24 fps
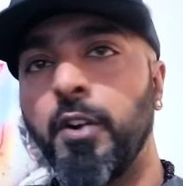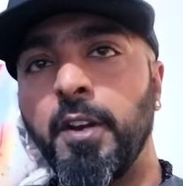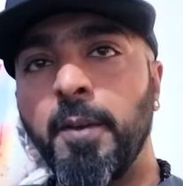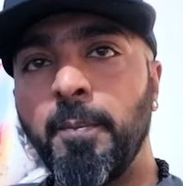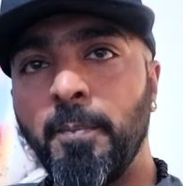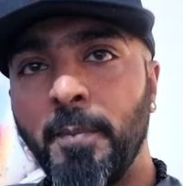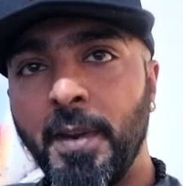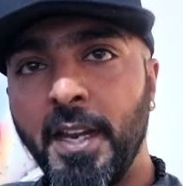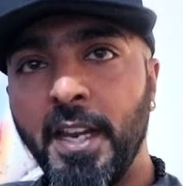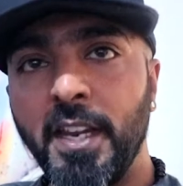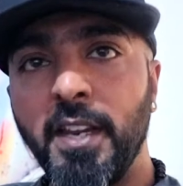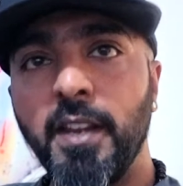only
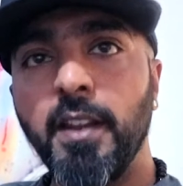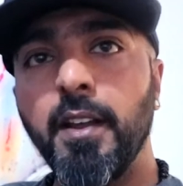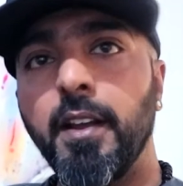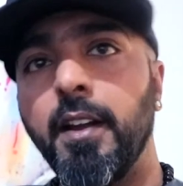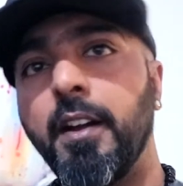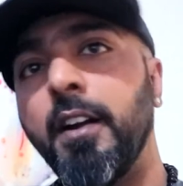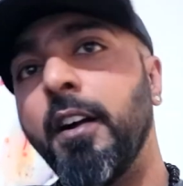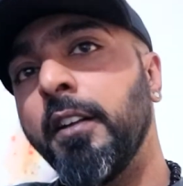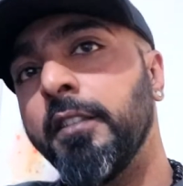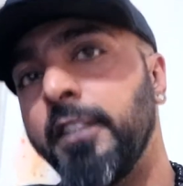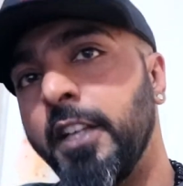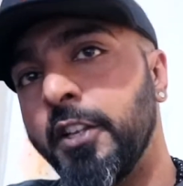me
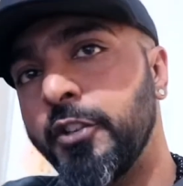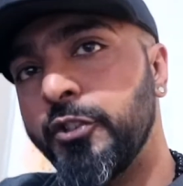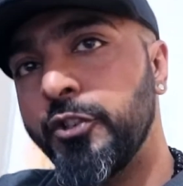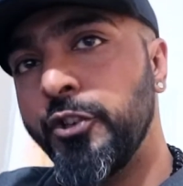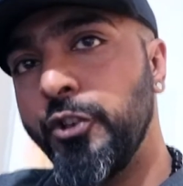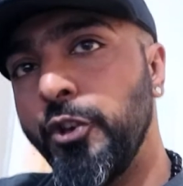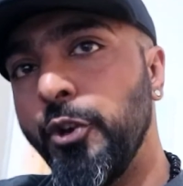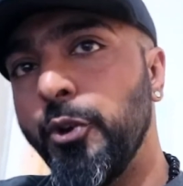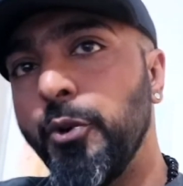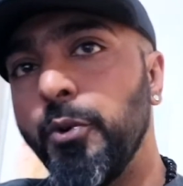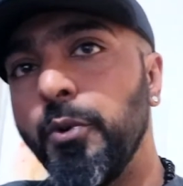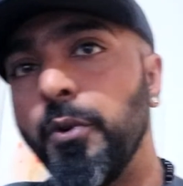and there's
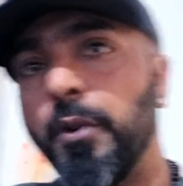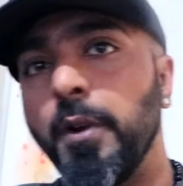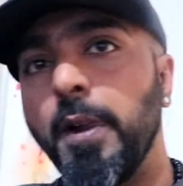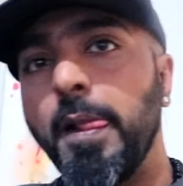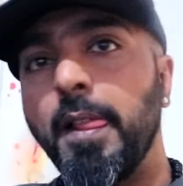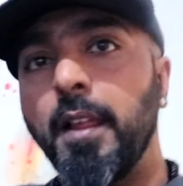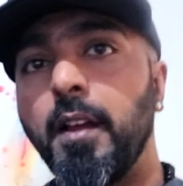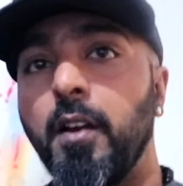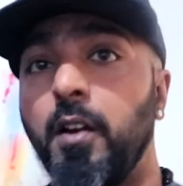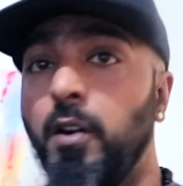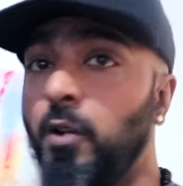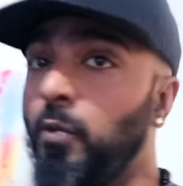you.
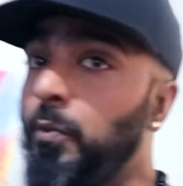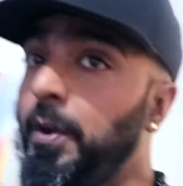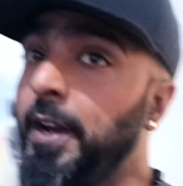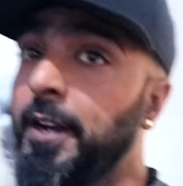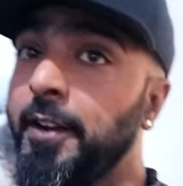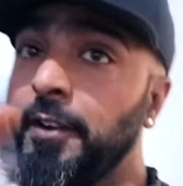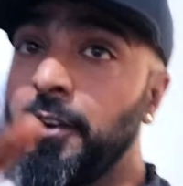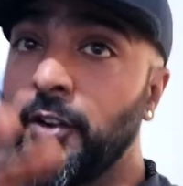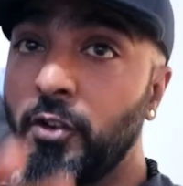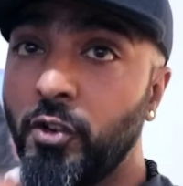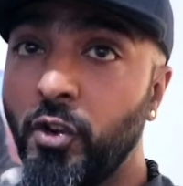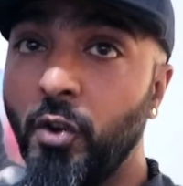And we're
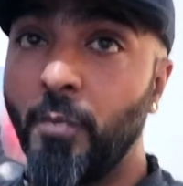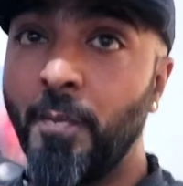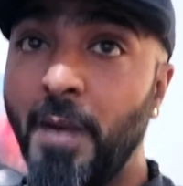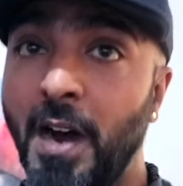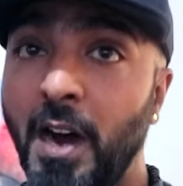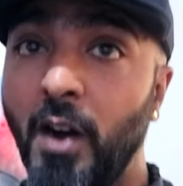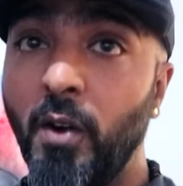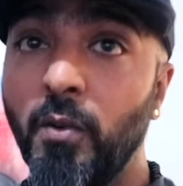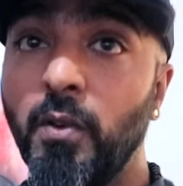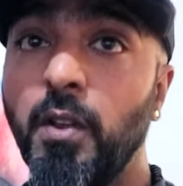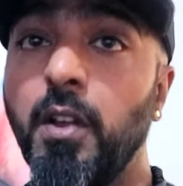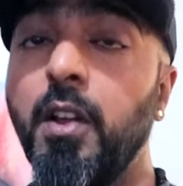gonna come
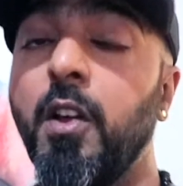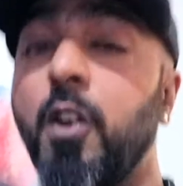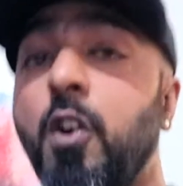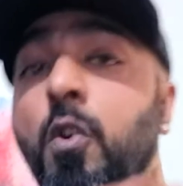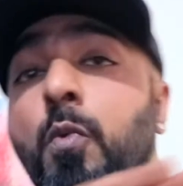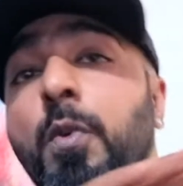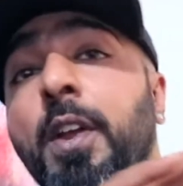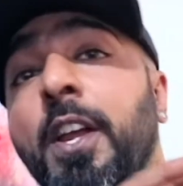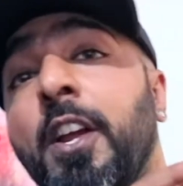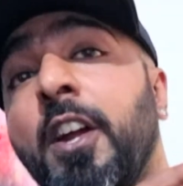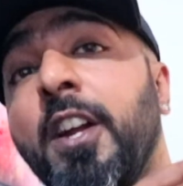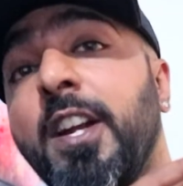out
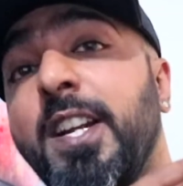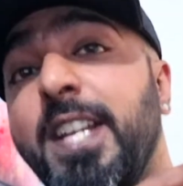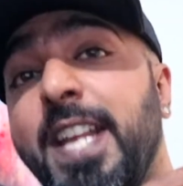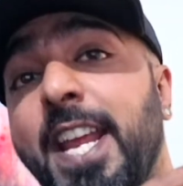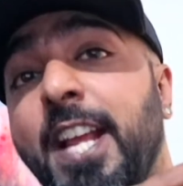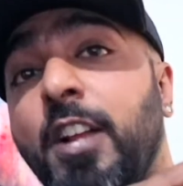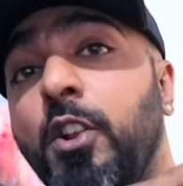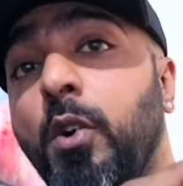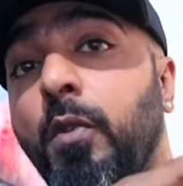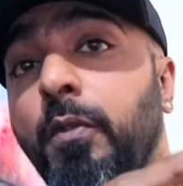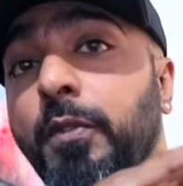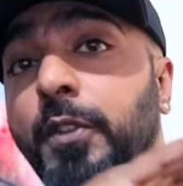and we're gonna
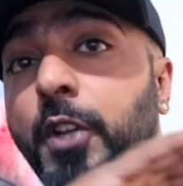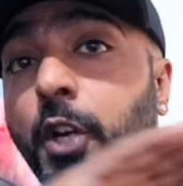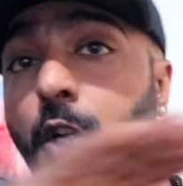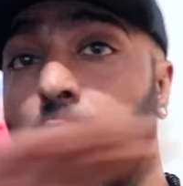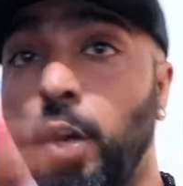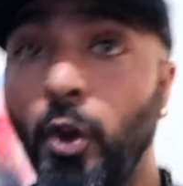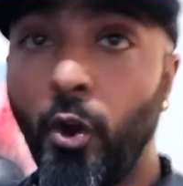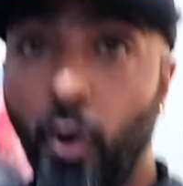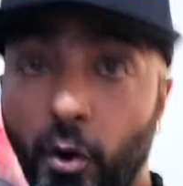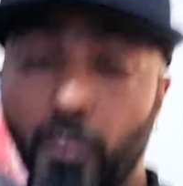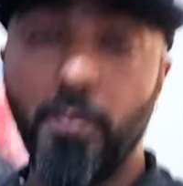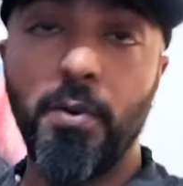take over the
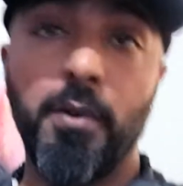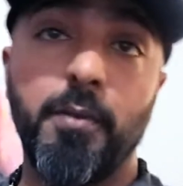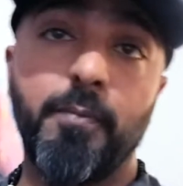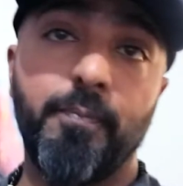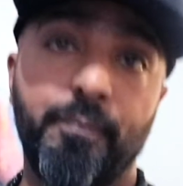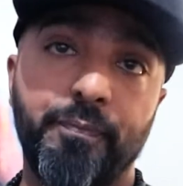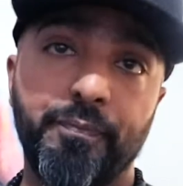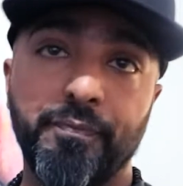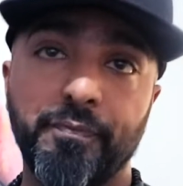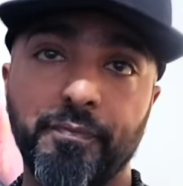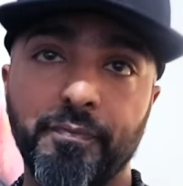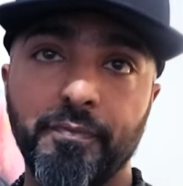globe.
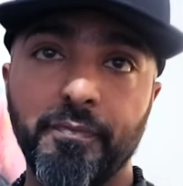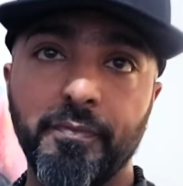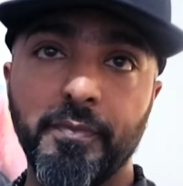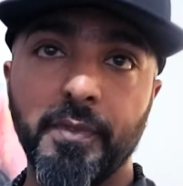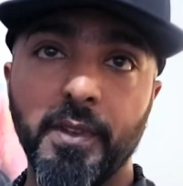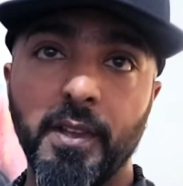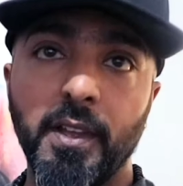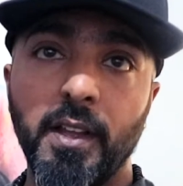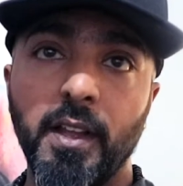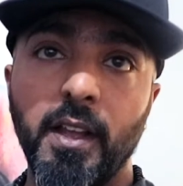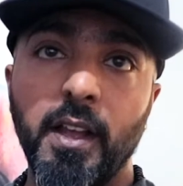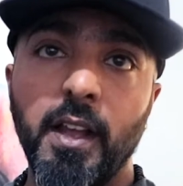
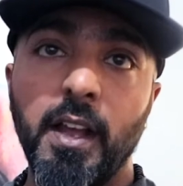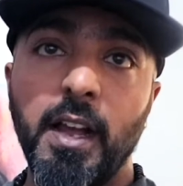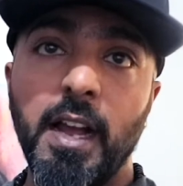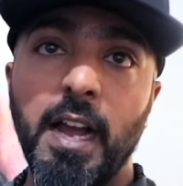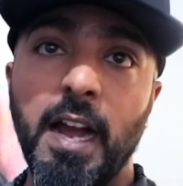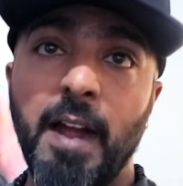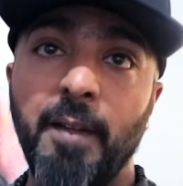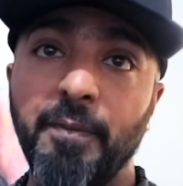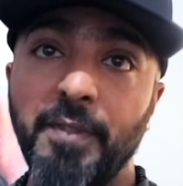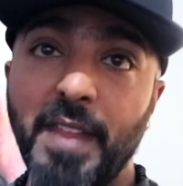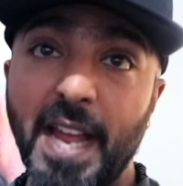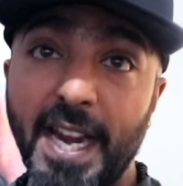
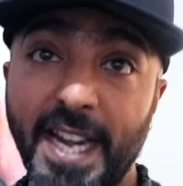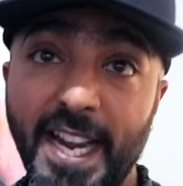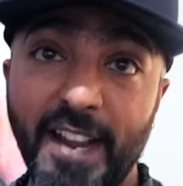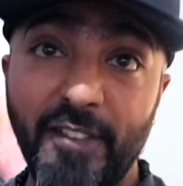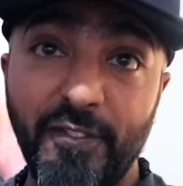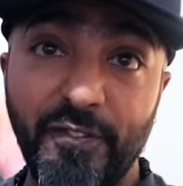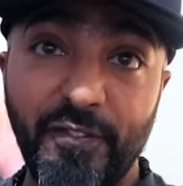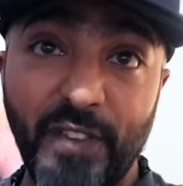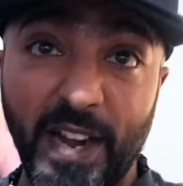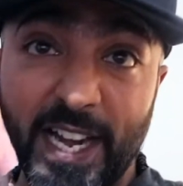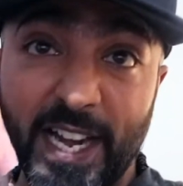And then it